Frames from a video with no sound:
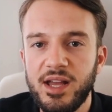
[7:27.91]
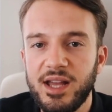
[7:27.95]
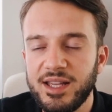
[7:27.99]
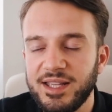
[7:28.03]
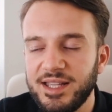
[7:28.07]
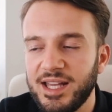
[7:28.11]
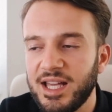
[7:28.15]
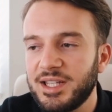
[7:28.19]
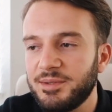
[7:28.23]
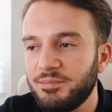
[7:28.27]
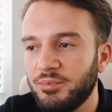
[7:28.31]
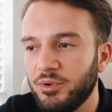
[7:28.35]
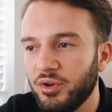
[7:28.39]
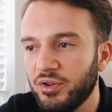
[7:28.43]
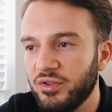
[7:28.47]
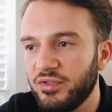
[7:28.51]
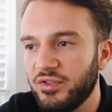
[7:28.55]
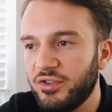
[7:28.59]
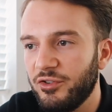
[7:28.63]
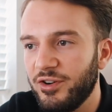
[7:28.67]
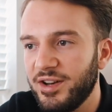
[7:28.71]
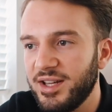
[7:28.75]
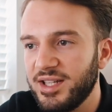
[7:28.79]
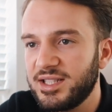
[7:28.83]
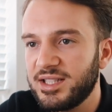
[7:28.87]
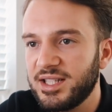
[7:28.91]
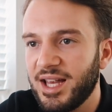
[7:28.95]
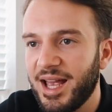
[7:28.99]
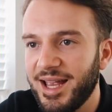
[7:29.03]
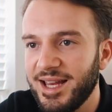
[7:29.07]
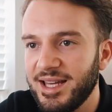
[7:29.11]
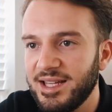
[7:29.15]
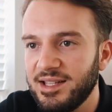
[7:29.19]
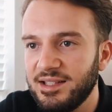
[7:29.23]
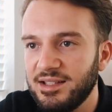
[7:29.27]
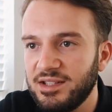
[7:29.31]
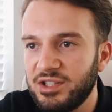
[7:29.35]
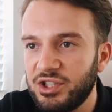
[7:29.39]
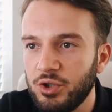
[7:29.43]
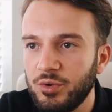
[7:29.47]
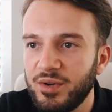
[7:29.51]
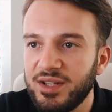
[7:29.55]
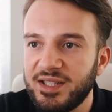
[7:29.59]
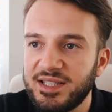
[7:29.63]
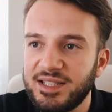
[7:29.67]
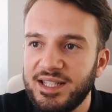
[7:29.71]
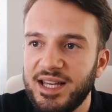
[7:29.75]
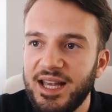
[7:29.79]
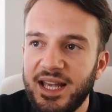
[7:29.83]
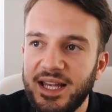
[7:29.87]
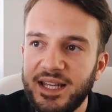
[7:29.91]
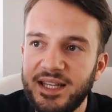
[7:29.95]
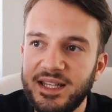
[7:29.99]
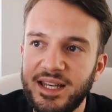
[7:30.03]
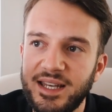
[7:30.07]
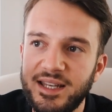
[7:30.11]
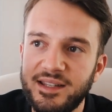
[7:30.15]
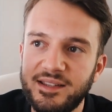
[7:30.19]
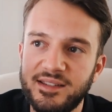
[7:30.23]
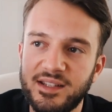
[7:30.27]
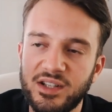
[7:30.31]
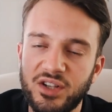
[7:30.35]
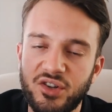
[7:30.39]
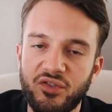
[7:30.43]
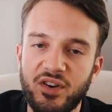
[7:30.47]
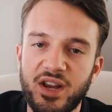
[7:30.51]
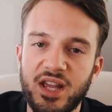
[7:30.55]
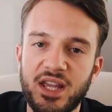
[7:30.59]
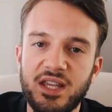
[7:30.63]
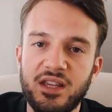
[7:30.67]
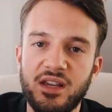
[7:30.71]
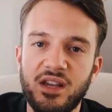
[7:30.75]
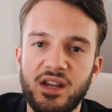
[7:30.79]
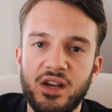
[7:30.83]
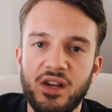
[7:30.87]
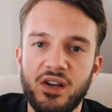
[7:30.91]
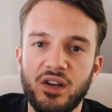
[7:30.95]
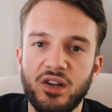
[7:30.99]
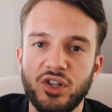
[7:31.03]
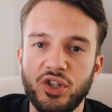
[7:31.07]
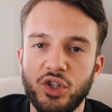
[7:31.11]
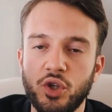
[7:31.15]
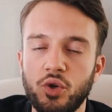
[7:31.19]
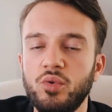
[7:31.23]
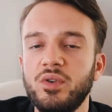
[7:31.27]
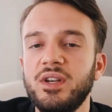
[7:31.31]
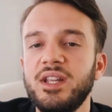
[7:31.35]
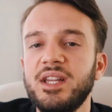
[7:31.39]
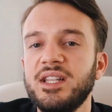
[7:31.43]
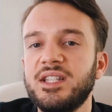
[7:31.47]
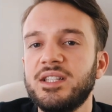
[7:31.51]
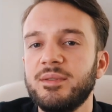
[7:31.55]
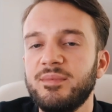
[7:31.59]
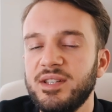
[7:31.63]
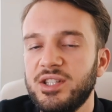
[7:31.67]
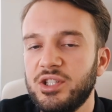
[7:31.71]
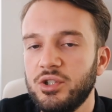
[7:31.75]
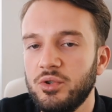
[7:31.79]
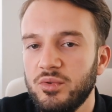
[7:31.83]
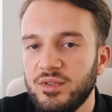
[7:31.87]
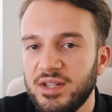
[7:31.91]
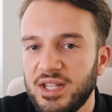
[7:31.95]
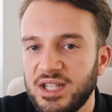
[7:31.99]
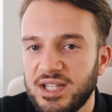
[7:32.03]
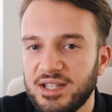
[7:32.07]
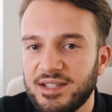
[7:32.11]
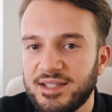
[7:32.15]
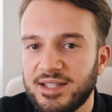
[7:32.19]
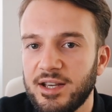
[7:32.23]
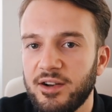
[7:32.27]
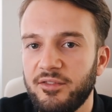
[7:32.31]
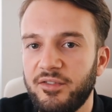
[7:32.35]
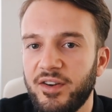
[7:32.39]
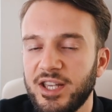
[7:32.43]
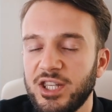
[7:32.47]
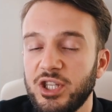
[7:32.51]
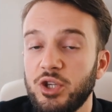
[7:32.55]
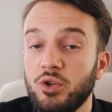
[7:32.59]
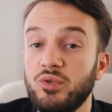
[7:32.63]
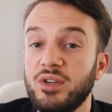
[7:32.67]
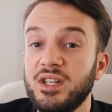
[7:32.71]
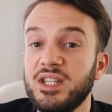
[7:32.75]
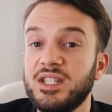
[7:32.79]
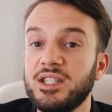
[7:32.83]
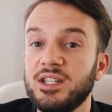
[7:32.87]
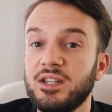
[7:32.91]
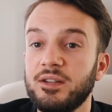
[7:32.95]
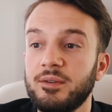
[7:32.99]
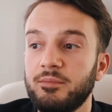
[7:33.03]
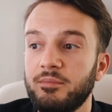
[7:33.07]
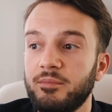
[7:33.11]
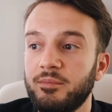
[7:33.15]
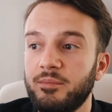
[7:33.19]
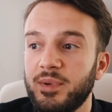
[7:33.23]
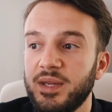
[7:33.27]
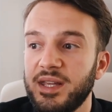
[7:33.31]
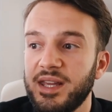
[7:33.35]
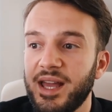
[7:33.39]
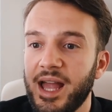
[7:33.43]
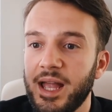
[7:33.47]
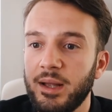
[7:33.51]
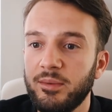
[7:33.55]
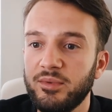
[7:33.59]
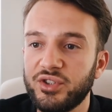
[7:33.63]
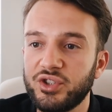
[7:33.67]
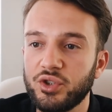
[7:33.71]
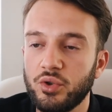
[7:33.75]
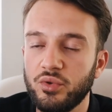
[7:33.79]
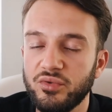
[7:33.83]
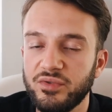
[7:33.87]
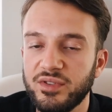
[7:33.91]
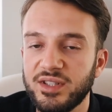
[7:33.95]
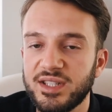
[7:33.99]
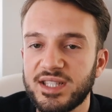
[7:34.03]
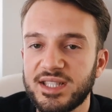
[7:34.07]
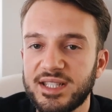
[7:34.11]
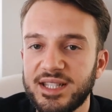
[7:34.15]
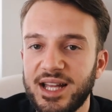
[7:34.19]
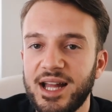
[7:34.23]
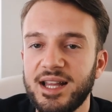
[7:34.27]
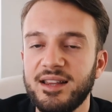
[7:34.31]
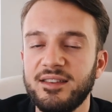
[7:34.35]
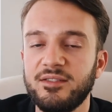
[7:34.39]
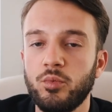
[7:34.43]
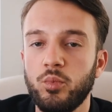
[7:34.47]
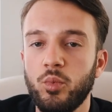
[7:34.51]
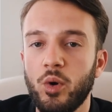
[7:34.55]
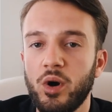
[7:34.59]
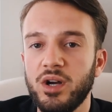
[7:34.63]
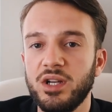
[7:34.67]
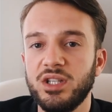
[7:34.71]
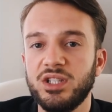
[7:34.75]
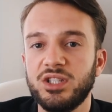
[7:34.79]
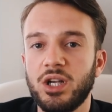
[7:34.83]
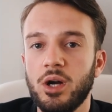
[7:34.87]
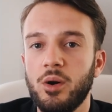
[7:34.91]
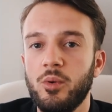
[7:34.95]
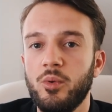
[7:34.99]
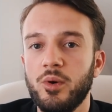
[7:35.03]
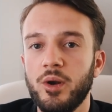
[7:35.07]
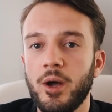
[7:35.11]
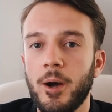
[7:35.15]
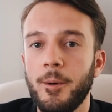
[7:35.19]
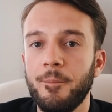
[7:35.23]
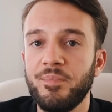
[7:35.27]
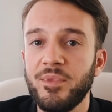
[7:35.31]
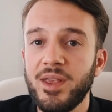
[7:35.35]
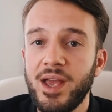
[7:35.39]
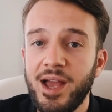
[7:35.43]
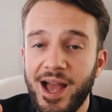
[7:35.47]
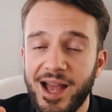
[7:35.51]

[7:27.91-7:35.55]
Yes, but there is to a certain degree, you need to be doing this yourself and you need to be able to understand what is going on.